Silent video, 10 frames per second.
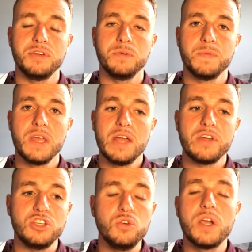you
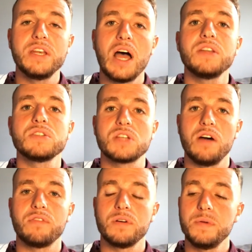that you cannot
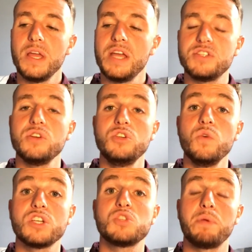discover until you
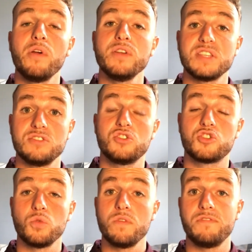experience
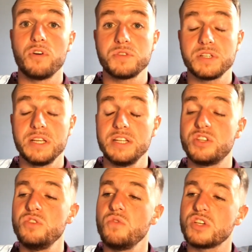true adversity,
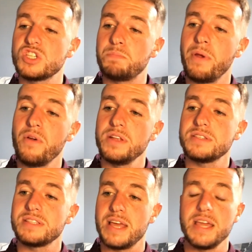until you
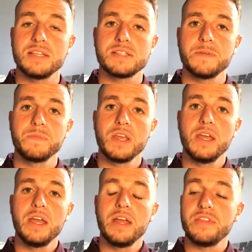experience things
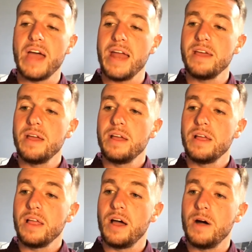that
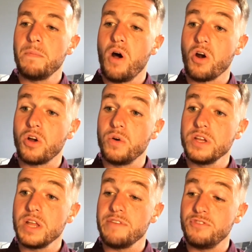are
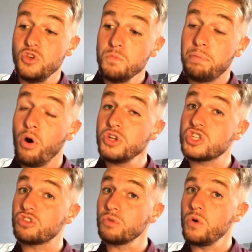going, if you
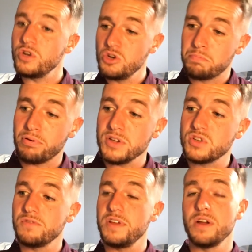push through and you
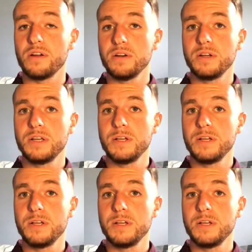persevere,